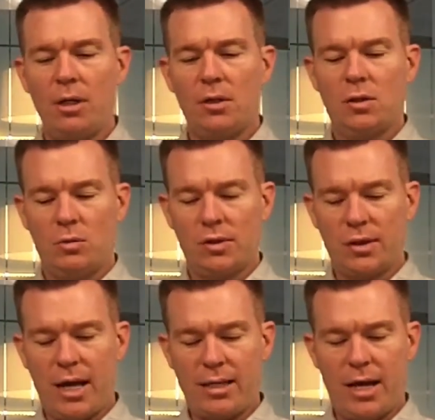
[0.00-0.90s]
So we'll
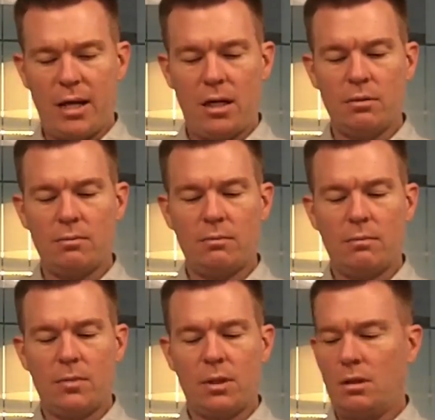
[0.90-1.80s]
slide that in,
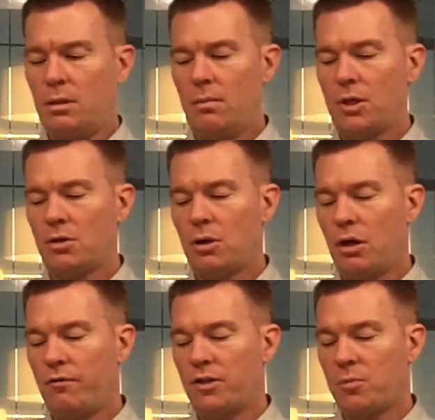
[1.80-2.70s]
make sure it
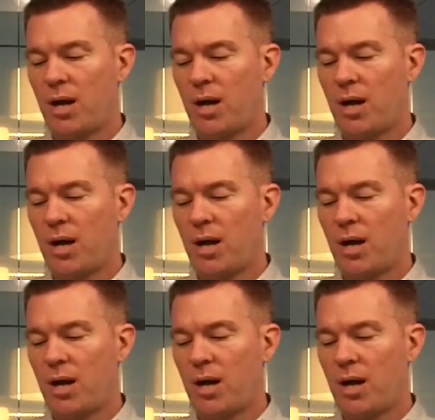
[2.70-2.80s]
all fits